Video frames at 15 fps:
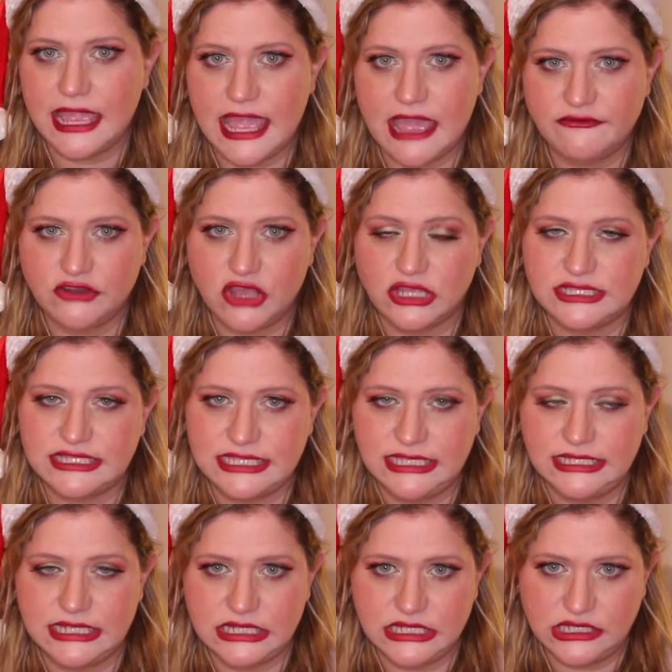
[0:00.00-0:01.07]
I have not
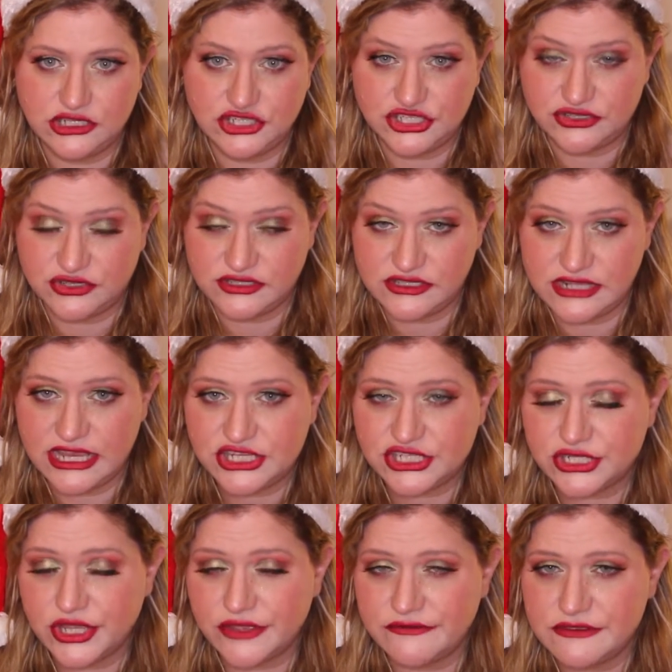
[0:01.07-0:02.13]
seen an English
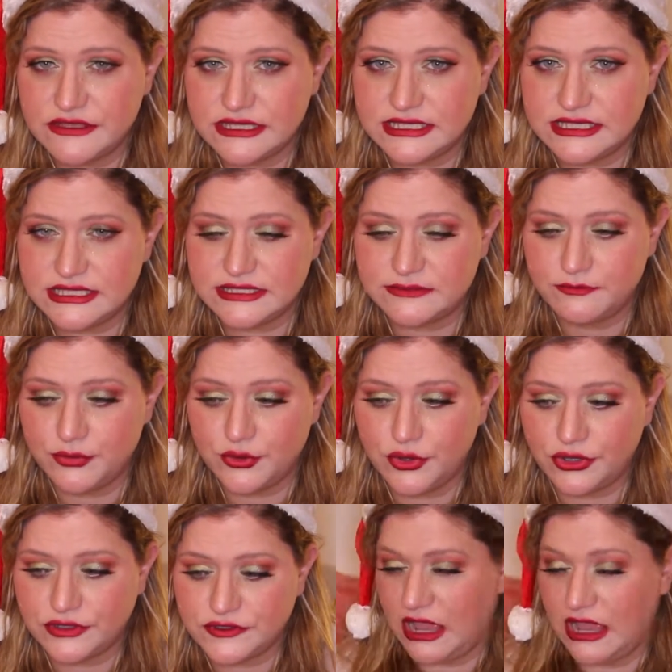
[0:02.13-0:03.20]
translation of this
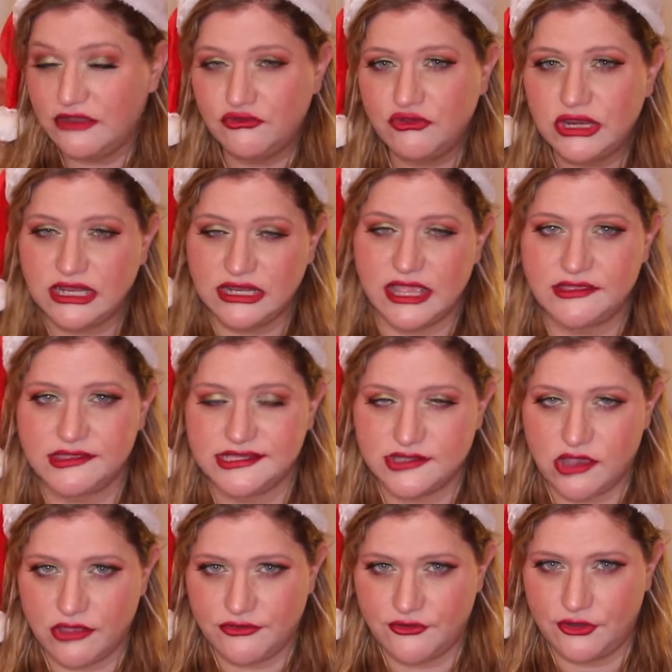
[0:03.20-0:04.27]
book. I really like this
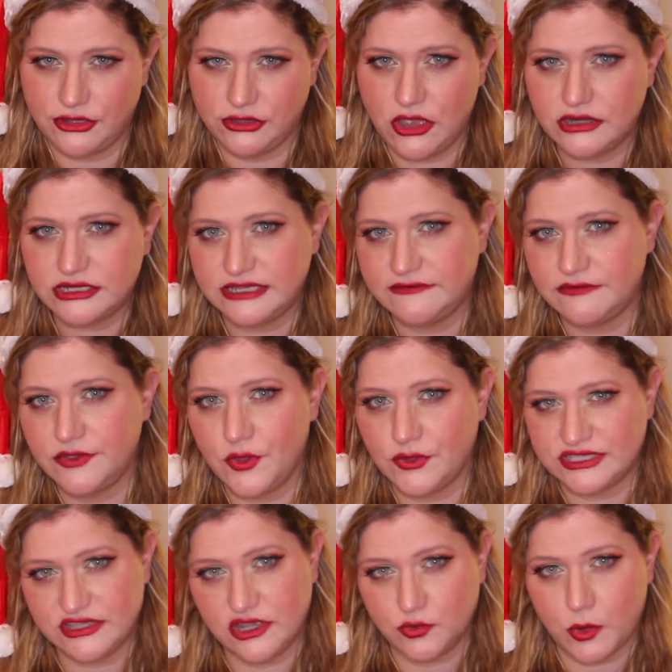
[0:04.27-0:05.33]
author a lot, even though
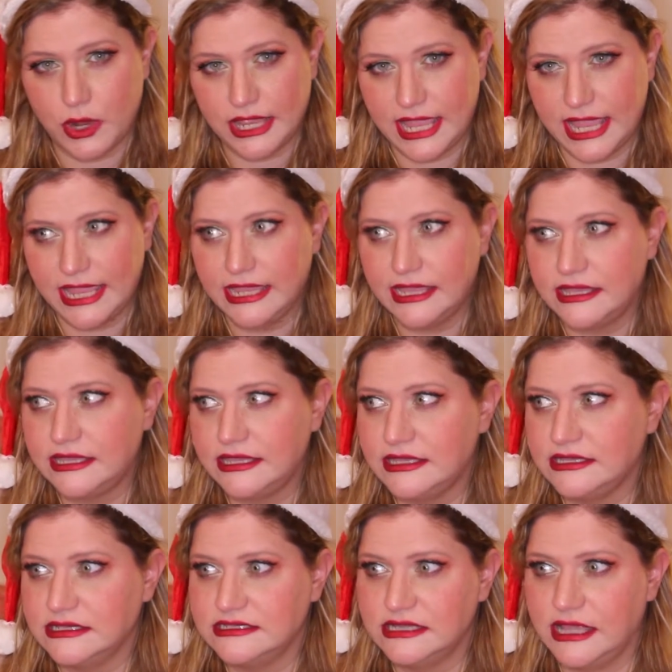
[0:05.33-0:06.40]
it's not
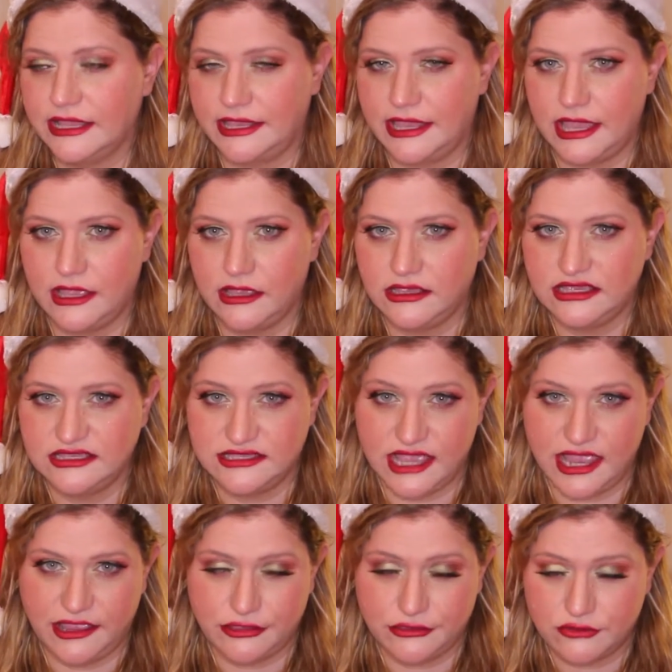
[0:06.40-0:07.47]
YA. He's
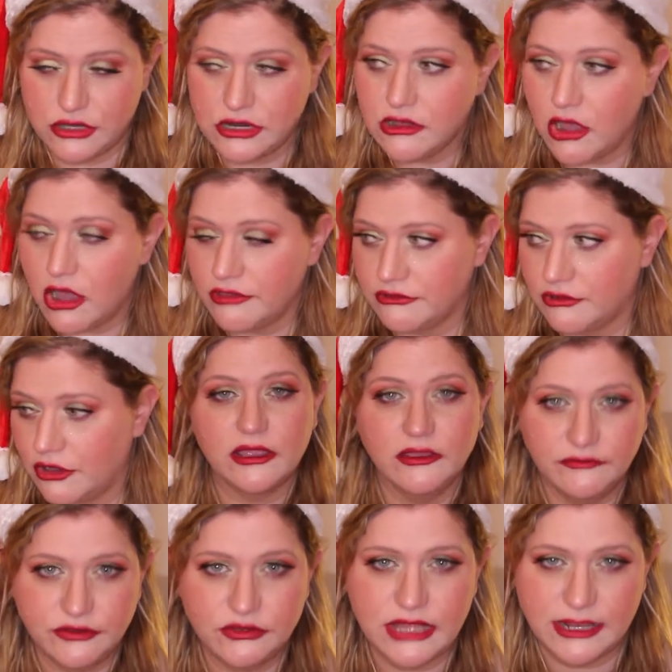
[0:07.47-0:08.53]
a thriller author.
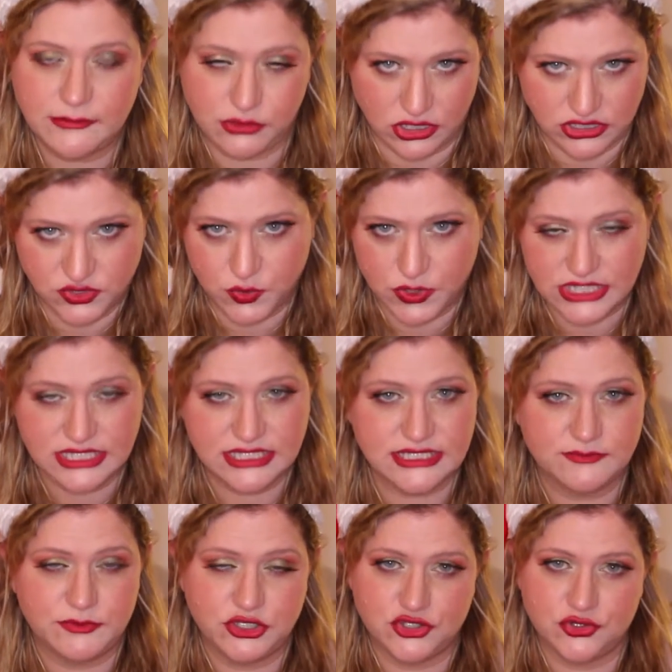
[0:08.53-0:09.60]
If you like plot
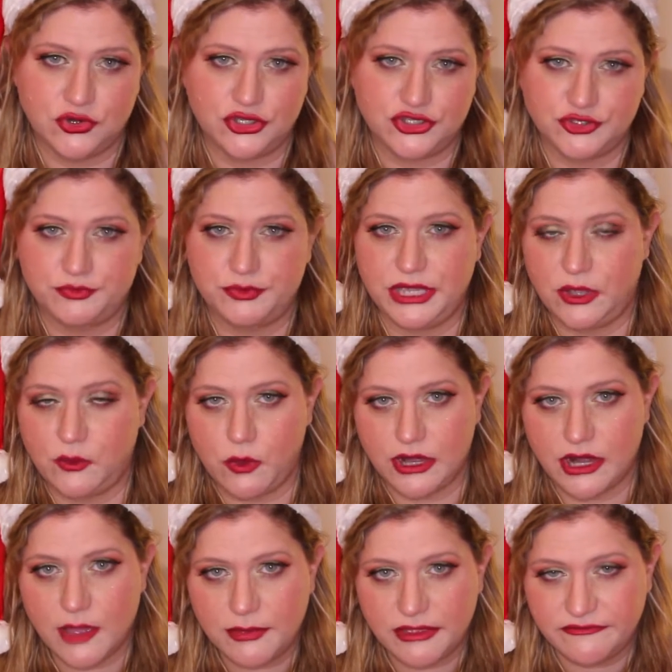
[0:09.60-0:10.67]
twists, be sure to pick
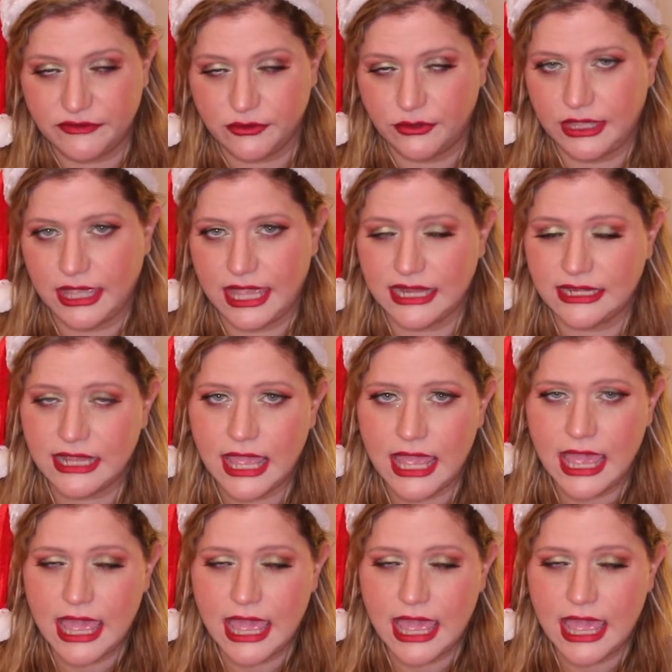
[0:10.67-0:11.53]
one up if you can.